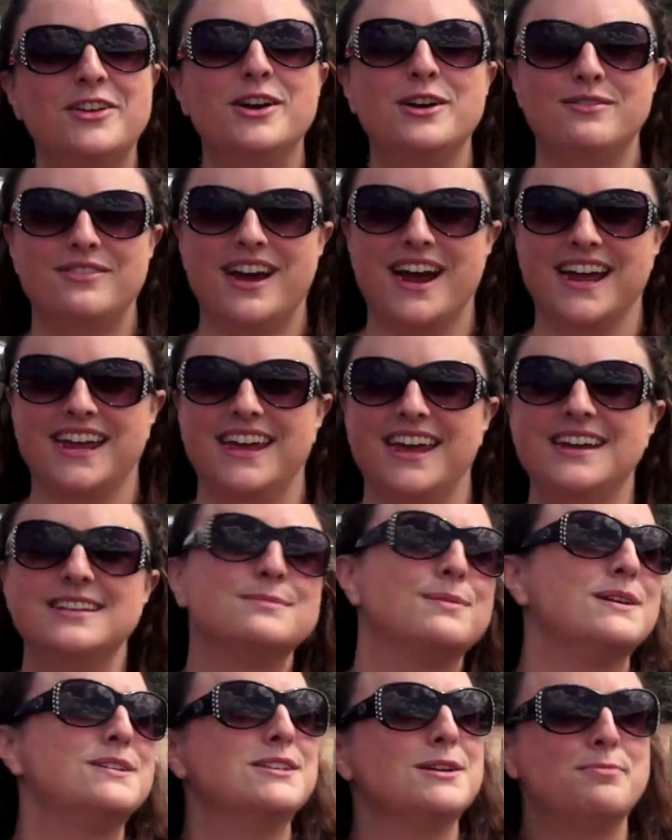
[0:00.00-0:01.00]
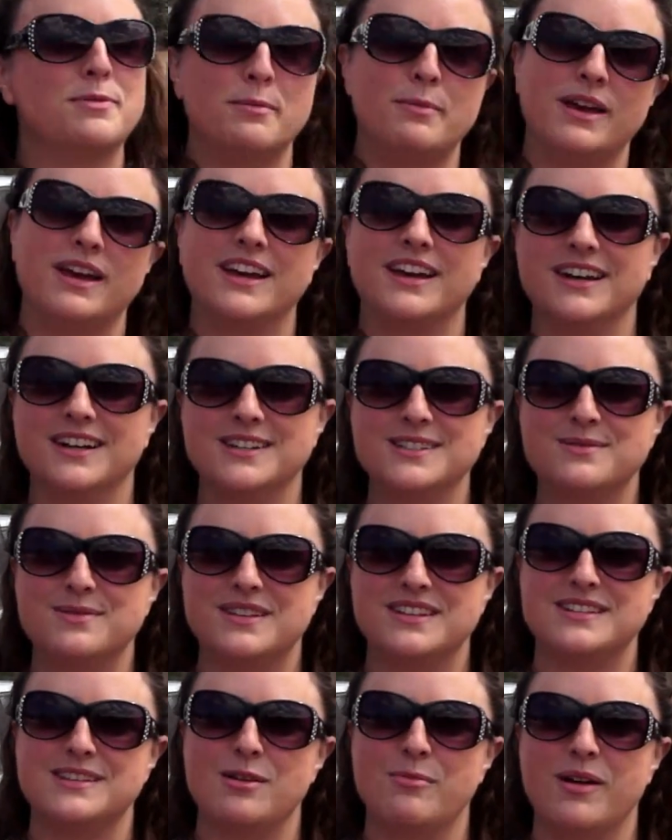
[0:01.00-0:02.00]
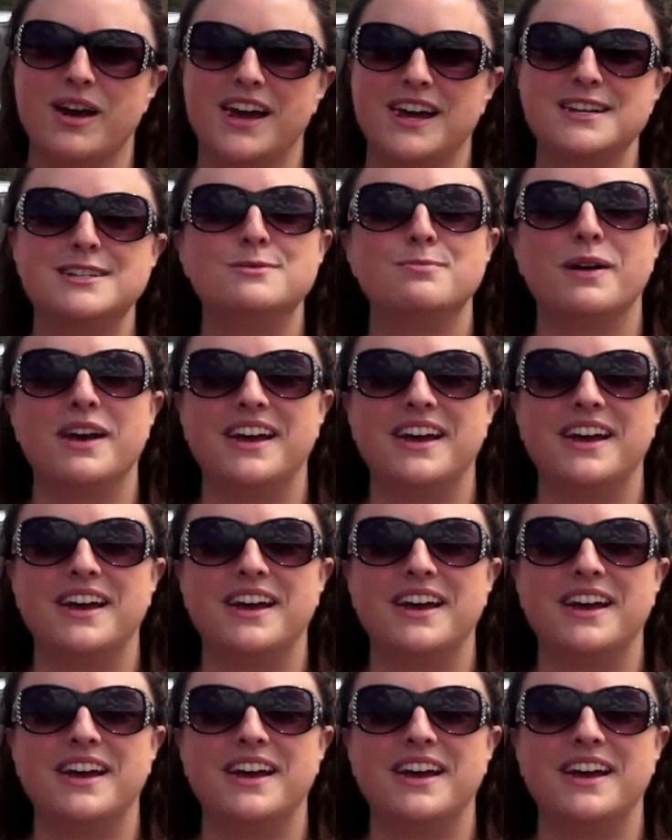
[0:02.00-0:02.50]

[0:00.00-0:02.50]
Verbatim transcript: nerve-wracking, especially up the big hills with the semis,